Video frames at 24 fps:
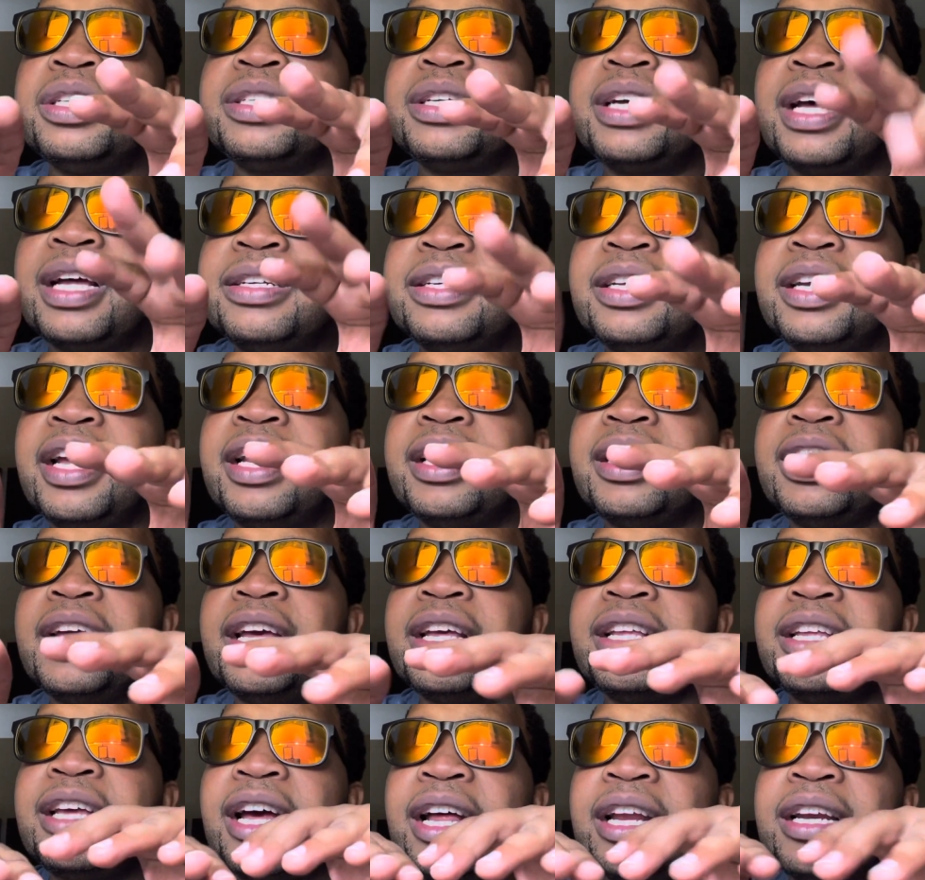country and
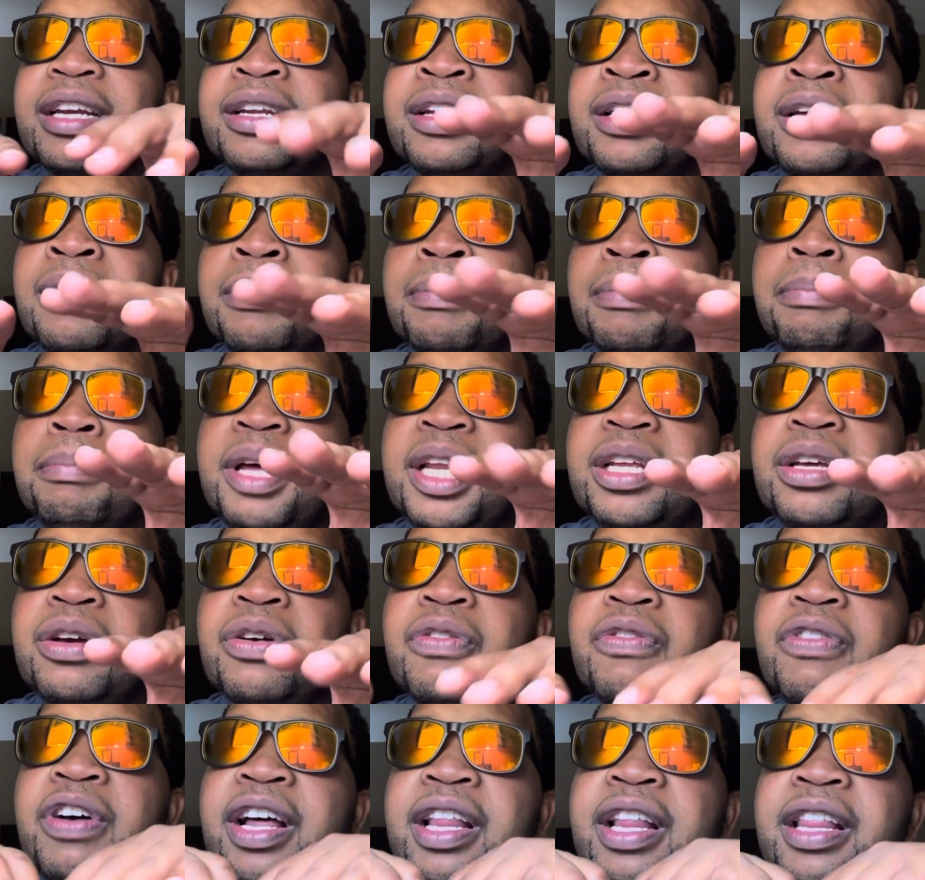Kenya and many
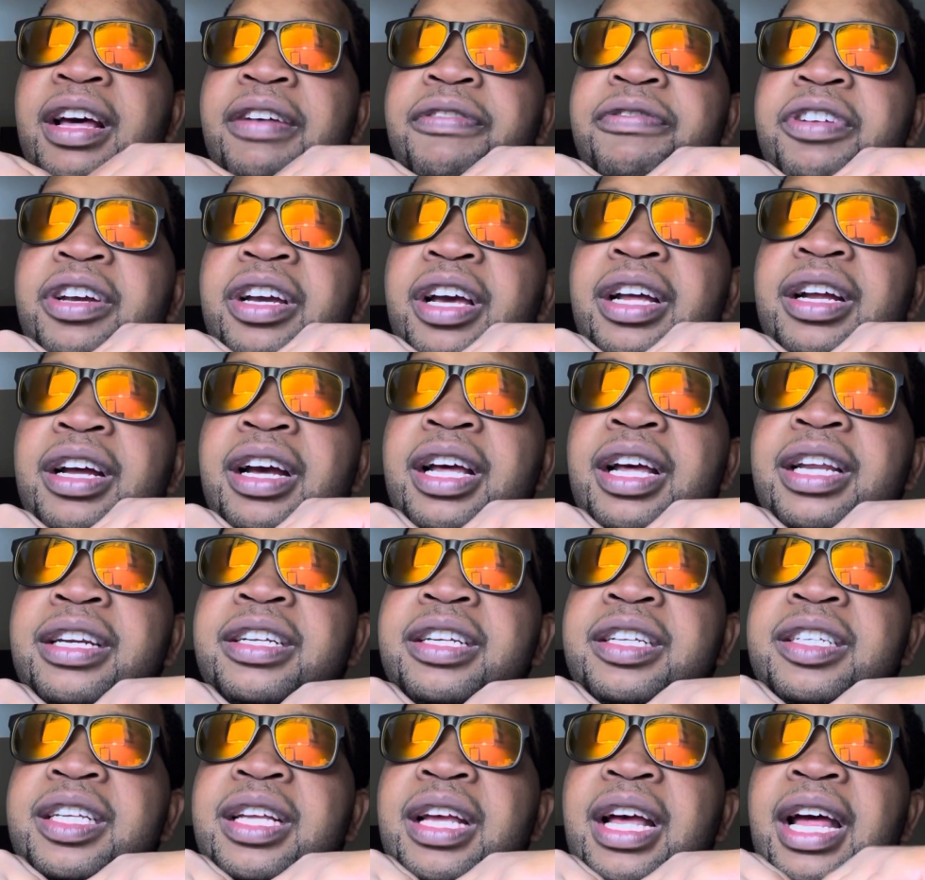of other African
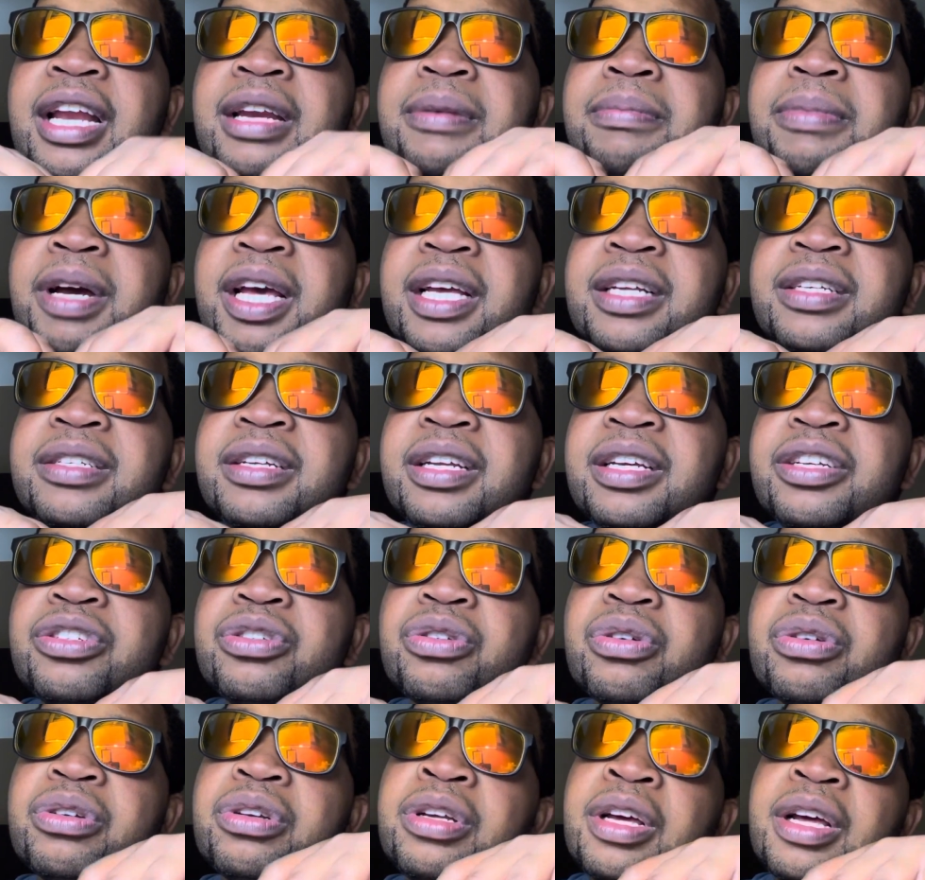countries, and by
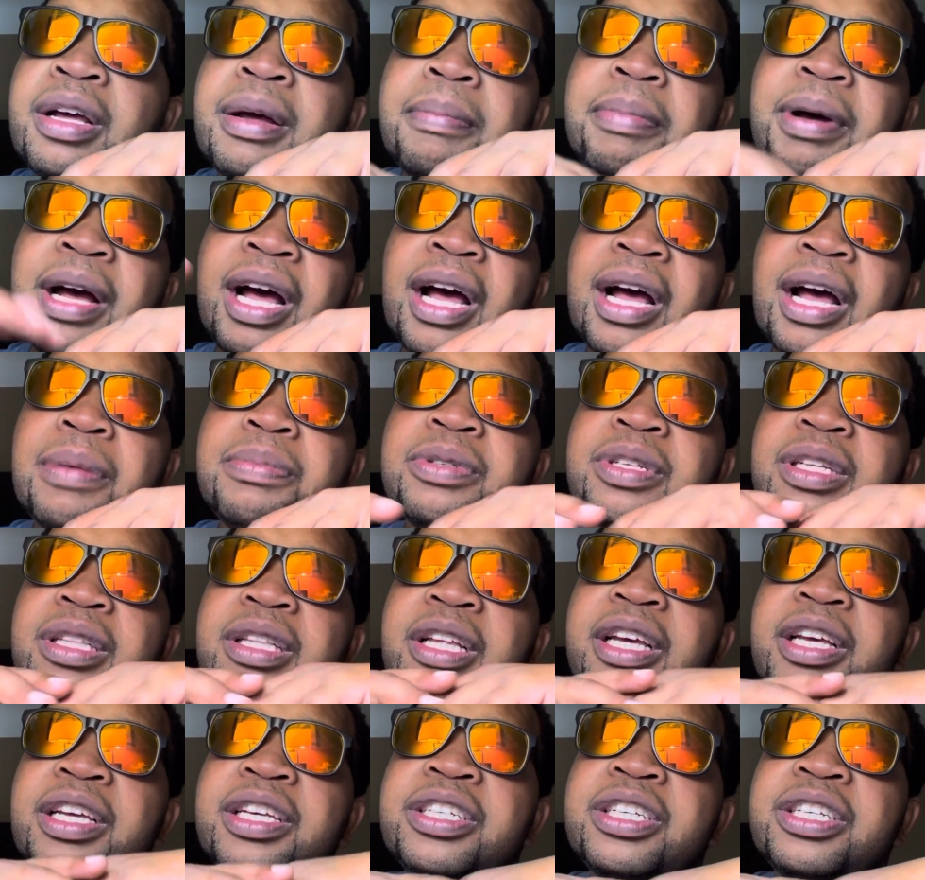extension perhaps in the
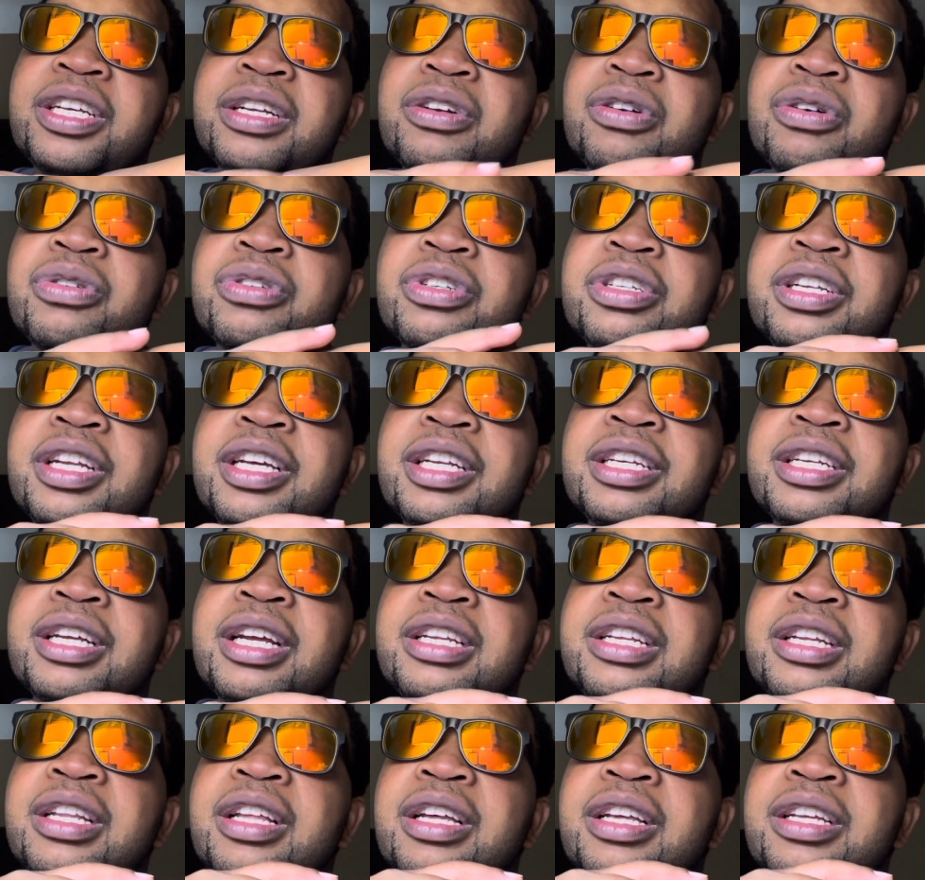Asian continent and
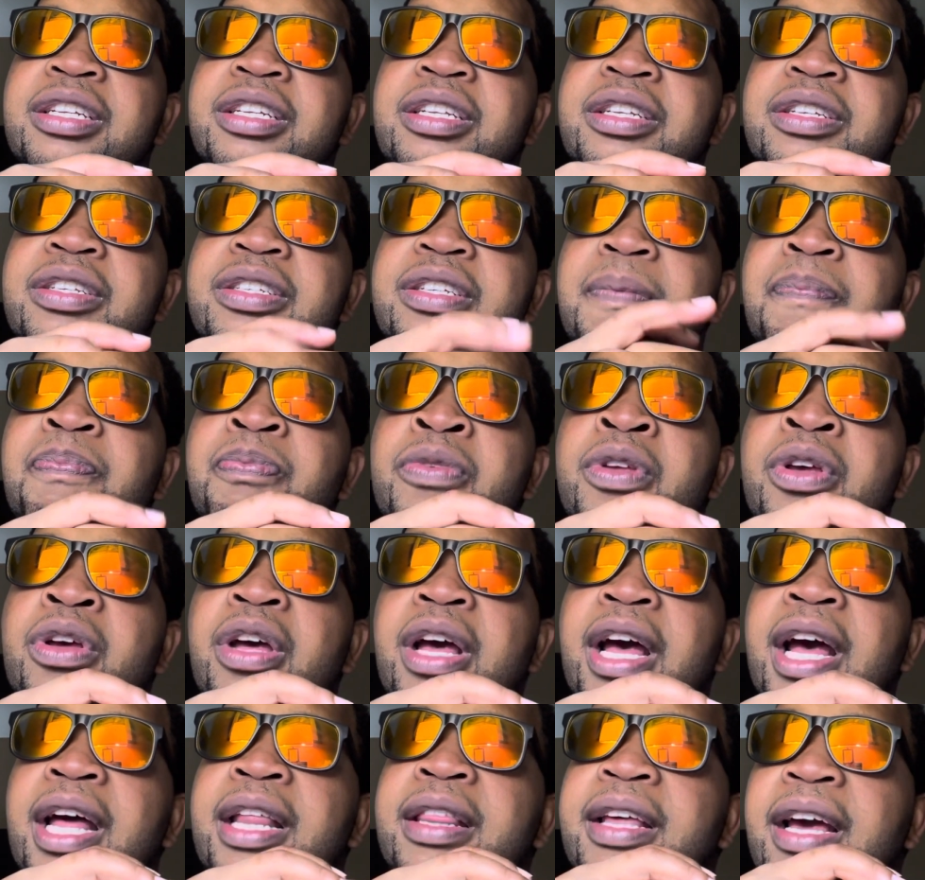etc.,
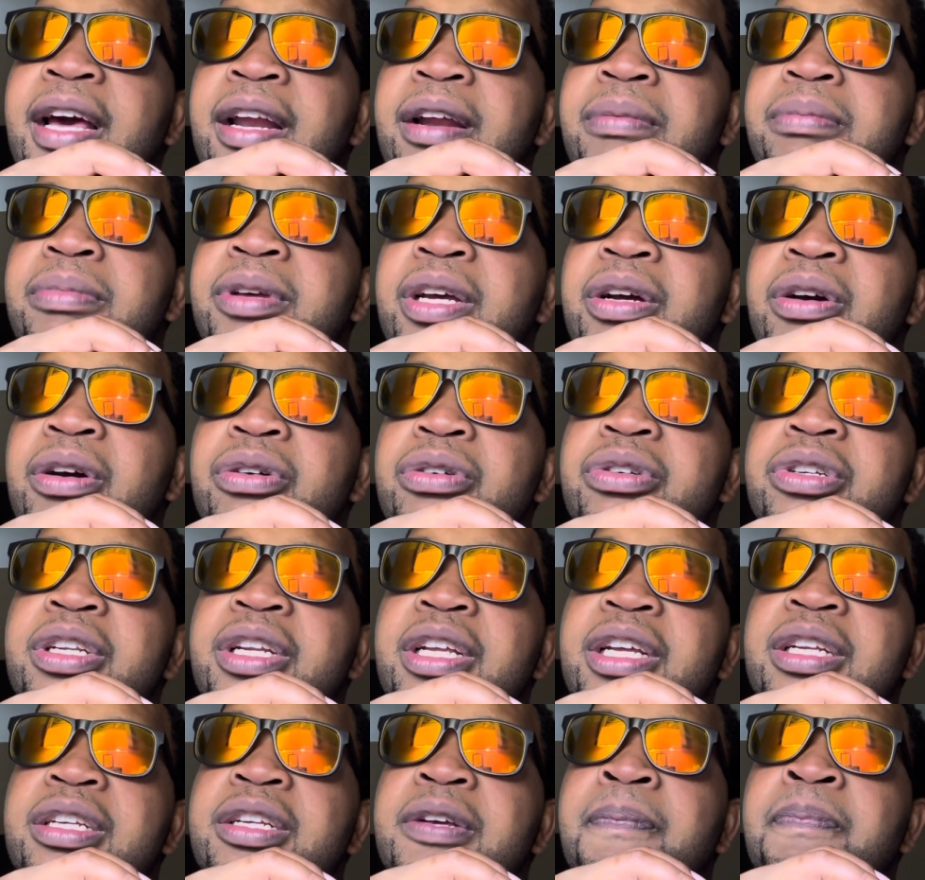and the Arabic
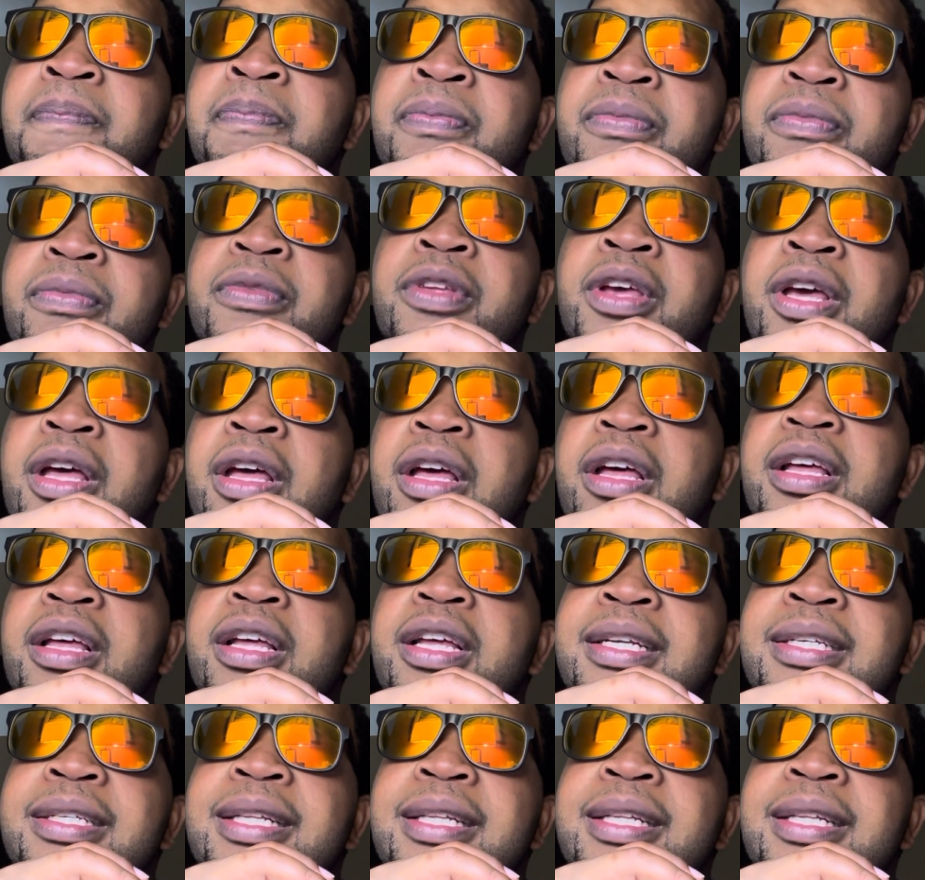continent, is